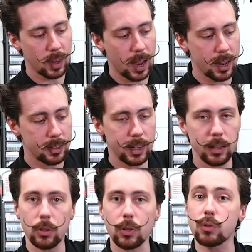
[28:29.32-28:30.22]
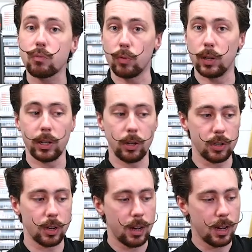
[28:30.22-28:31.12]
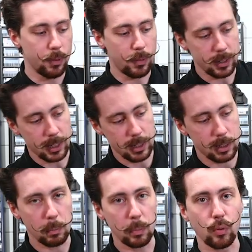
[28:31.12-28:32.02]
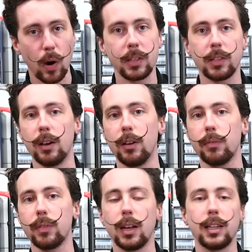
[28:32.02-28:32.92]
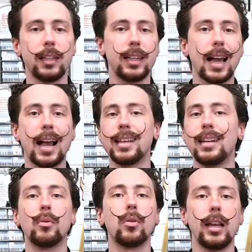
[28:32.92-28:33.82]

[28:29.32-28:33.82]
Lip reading: and it looks really good. In fact, it's bright enough that I didn't need to add any more